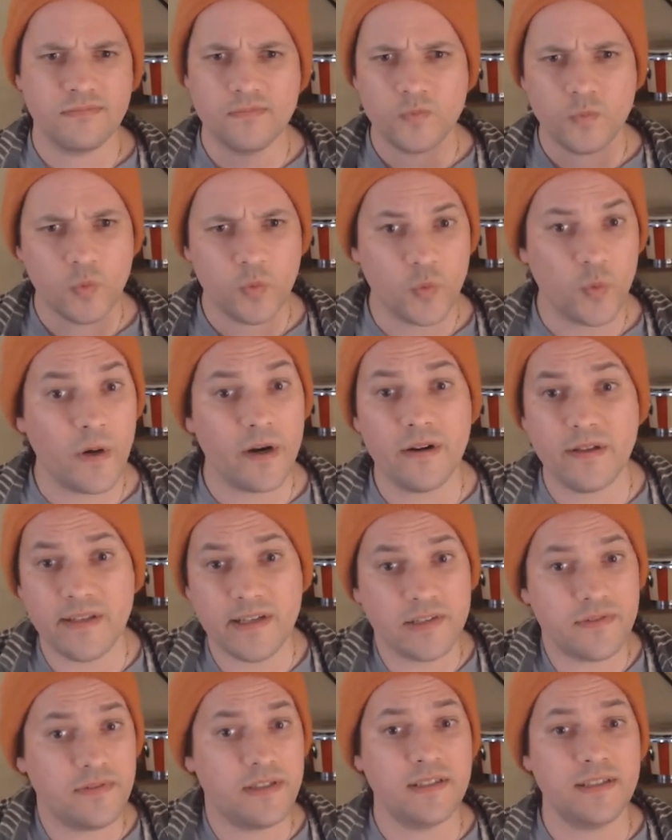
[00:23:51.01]
where are these
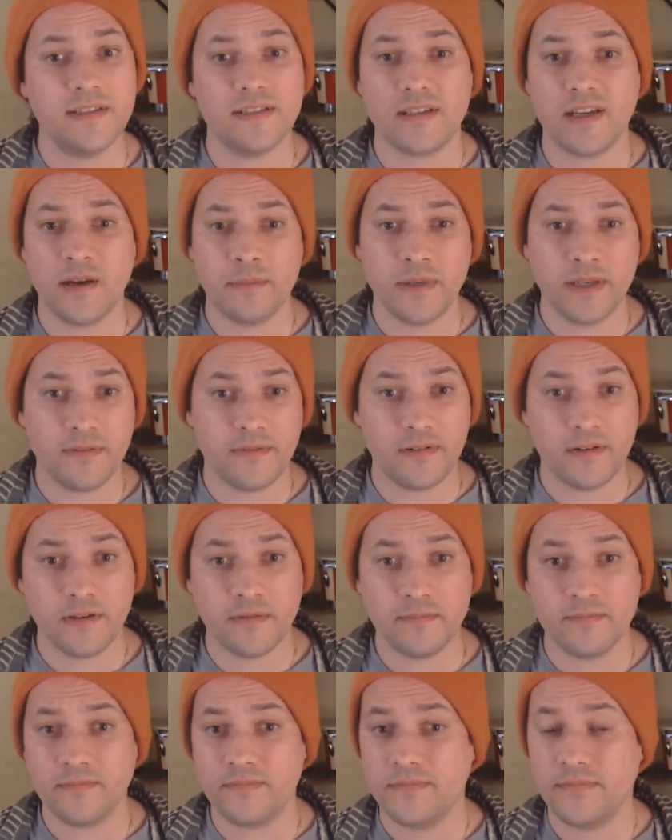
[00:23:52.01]
feelings coming from?
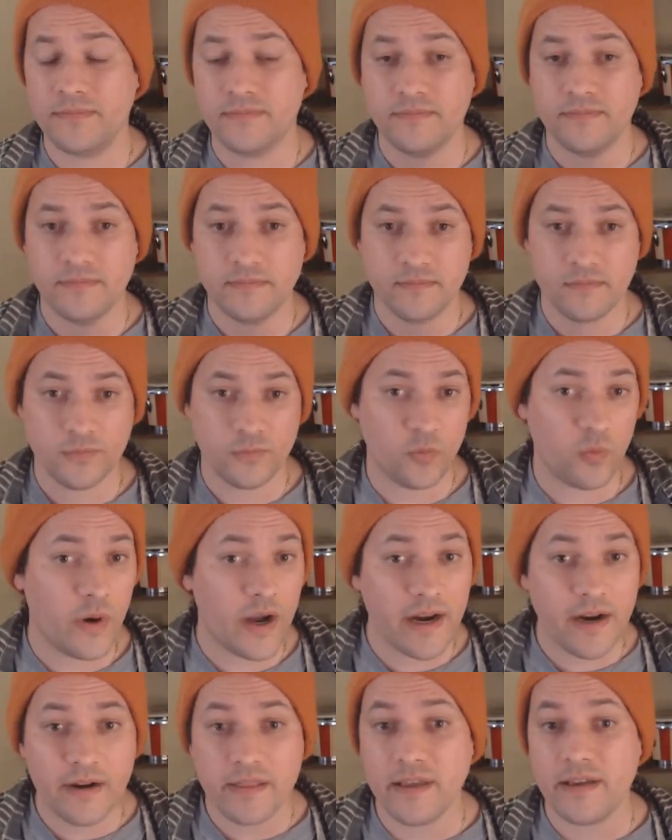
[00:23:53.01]
Why
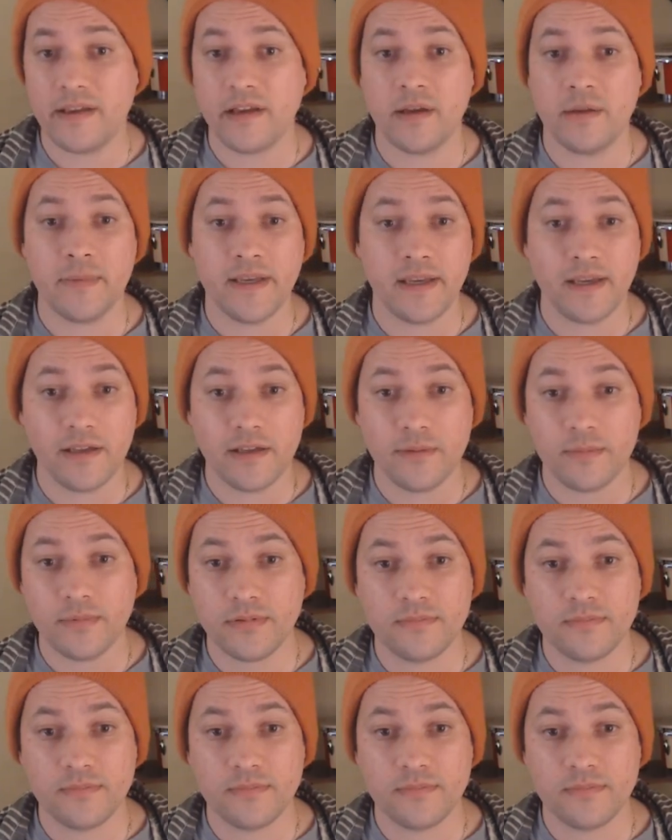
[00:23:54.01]
are they coming up?